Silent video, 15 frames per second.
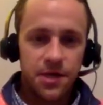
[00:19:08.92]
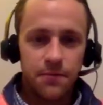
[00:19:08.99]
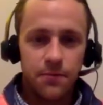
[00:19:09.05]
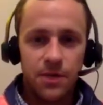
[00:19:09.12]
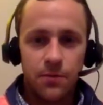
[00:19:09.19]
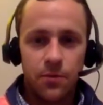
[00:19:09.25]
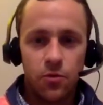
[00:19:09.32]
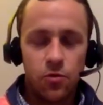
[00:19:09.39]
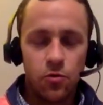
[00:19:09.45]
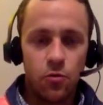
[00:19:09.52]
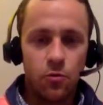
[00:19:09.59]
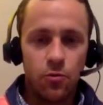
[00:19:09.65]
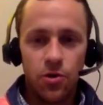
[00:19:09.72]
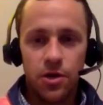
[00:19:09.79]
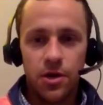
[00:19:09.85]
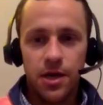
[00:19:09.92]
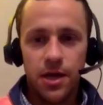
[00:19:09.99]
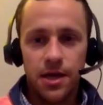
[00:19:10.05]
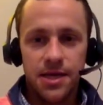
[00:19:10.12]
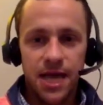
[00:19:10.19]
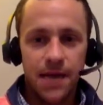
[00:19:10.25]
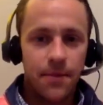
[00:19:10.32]
people who will put
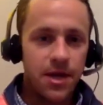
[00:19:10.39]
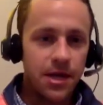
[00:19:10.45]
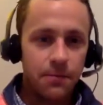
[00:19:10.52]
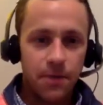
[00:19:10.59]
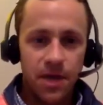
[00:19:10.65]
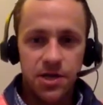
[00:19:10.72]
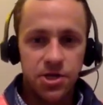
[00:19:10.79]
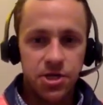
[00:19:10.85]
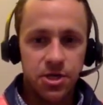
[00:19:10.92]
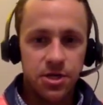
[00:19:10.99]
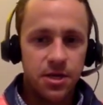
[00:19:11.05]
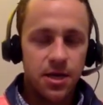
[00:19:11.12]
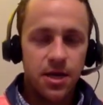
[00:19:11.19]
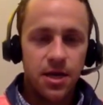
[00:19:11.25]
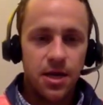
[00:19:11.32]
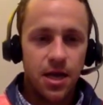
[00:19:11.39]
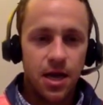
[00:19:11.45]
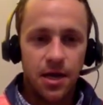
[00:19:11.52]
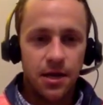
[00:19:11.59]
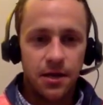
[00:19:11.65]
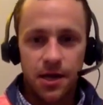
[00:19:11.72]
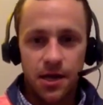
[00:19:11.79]
a diabetic patient
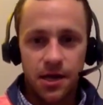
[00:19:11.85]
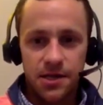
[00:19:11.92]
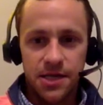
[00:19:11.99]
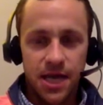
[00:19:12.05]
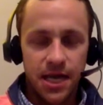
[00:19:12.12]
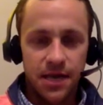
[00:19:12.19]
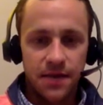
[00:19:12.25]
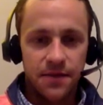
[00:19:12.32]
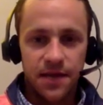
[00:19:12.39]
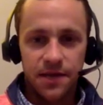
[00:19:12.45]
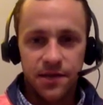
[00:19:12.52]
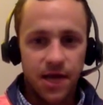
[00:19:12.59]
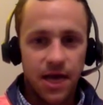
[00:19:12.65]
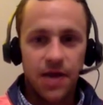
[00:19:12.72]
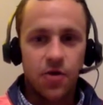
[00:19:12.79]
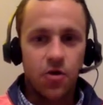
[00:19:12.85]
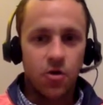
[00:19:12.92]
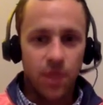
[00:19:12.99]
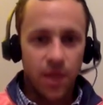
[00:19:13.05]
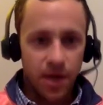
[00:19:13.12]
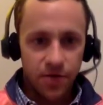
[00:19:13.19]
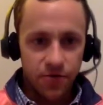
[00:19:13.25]
on a on a diet that's high
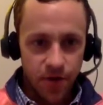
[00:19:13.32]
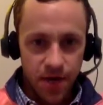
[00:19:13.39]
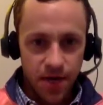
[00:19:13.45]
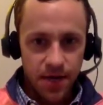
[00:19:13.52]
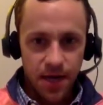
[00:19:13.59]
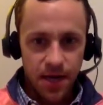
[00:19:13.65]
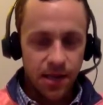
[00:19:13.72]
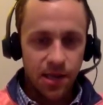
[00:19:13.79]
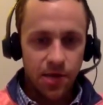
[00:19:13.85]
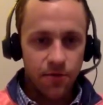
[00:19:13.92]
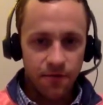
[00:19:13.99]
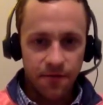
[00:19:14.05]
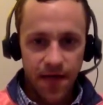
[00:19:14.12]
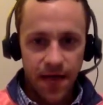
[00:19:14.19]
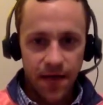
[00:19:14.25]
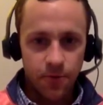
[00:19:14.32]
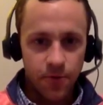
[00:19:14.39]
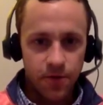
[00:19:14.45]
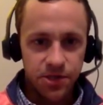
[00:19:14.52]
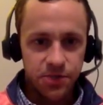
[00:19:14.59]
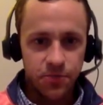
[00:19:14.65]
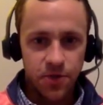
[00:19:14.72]
carbohydrate and low yeah. fat,
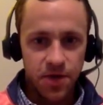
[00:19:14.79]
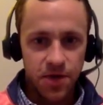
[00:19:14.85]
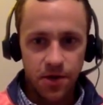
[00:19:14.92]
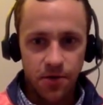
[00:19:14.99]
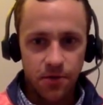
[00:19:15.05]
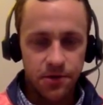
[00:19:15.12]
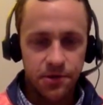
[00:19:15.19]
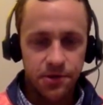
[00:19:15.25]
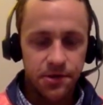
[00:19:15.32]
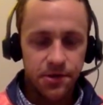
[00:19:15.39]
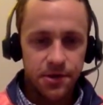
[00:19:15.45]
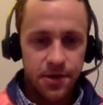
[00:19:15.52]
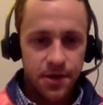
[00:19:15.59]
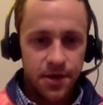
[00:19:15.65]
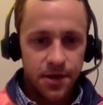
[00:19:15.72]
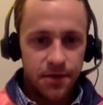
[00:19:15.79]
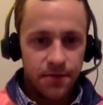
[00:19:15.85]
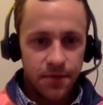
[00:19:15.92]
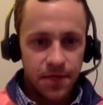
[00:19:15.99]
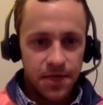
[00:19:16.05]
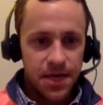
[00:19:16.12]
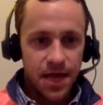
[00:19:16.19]
which we know is
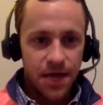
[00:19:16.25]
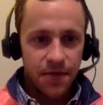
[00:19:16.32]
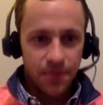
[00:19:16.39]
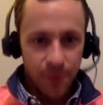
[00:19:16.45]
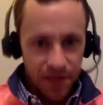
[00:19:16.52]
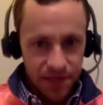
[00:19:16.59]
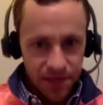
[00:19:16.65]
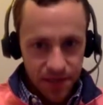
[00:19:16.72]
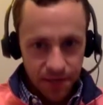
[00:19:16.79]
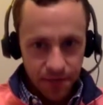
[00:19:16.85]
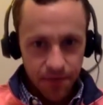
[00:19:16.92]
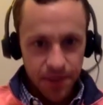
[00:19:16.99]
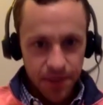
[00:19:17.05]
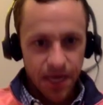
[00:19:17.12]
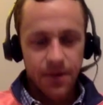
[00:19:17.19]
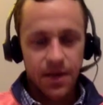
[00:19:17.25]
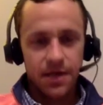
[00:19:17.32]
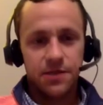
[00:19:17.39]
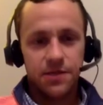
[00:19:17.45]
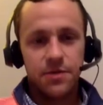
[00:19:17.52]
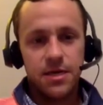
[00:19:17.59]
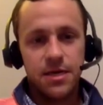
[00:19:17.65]
Wrong. really not the best thing for a diabetic
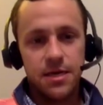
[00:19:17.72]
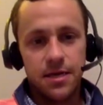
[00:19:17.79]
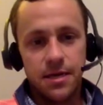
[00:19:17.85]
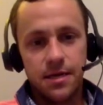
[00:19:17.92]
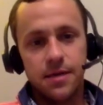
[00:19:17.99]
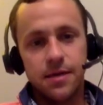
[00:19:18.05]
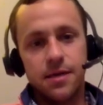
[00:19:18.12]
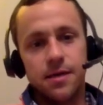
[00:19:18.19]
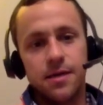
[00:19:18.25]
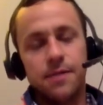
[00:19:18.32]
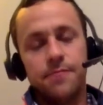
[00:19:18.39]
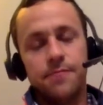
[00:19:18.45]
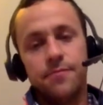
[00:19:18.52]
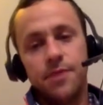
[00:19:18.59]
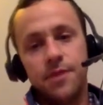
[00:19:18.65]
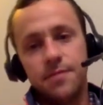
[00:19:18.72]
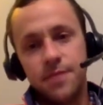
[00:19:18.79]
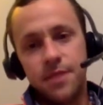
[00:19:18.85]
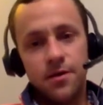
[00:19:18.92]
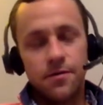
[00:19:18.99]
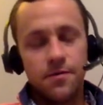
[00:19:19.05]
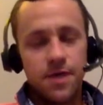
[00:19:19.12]
to be eating. Um, but, you
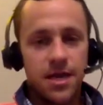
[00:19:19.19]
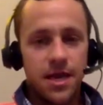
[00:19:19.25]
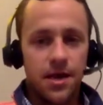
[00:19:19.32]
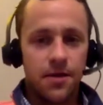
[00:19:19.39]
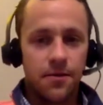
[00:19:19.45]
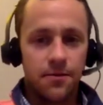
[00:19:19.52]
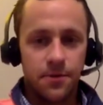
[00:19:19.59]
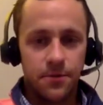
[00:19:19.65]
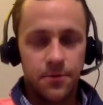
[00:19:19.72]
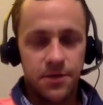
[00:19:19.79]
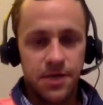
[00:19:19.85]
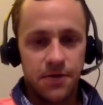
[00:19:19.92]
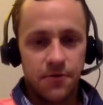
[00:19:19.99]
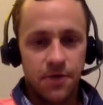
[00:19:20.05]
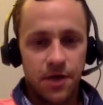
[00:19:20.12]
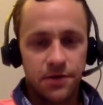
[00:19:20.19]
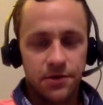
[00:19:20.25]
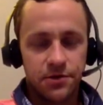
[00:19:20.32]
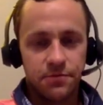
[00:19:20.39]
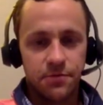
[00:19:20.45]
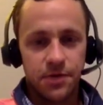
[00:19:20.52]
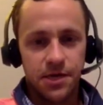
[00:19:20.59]
know, anyhow, we
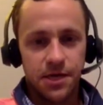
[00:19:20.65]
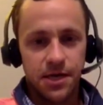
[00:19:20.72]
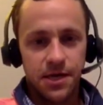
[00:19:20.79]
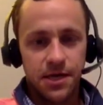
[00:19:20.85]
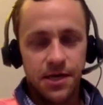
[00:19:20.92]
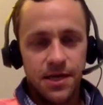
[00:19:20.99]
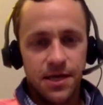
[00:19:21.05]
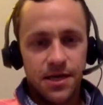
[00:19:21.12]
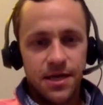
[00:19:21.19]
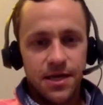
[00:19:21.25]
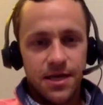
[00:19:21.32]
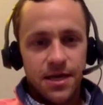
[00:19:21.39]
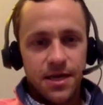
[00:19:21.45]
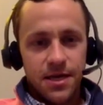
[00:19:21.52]
digress. But uh, yeah. Well, uh,